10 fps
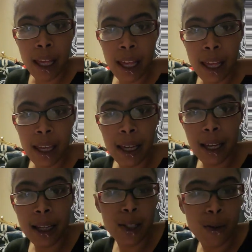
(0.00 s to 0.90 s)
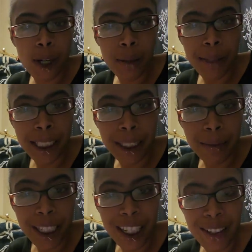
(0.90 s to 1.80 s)
Hey guys, and welcome back to
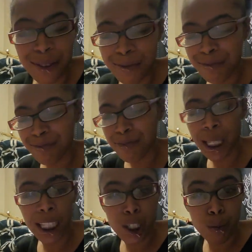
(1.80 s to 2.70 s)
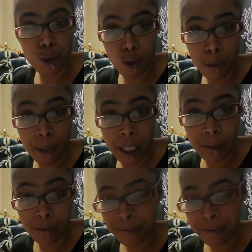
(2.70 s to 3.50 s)
my channel. Picking up with Scorpio.